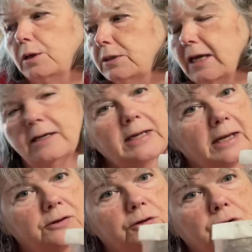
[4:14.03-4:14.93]
ten
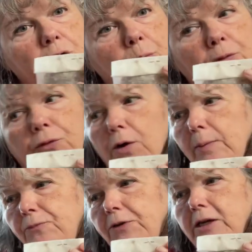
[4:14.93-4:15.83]
days or so before
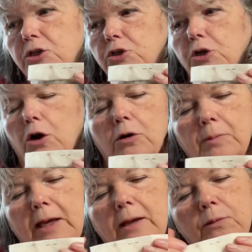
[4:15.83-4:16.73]
I'm finished all
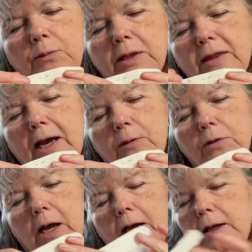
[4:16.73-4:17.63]
my with that
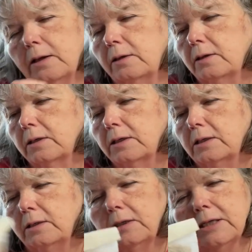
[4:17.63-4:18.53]
uh,
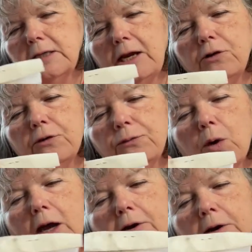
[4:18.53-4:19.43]
container of
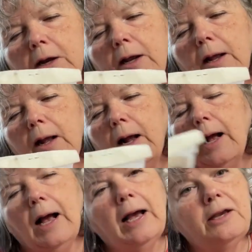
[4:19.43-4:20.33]
water,
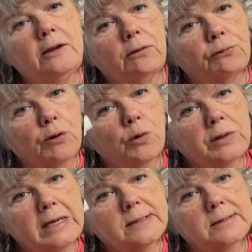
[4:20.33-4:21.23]
I throw
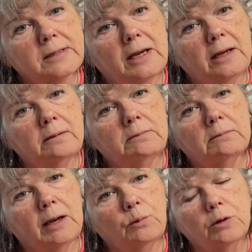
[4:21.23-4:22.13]
this in
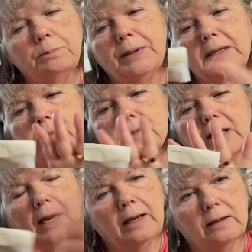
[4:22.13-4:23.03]
my worm bins,
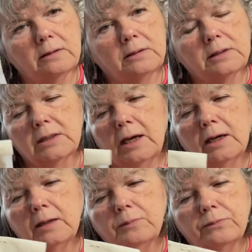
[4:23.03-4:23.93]
and
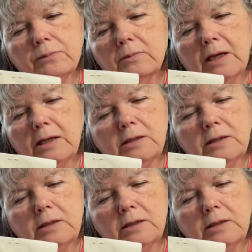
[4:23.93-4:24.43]
um, they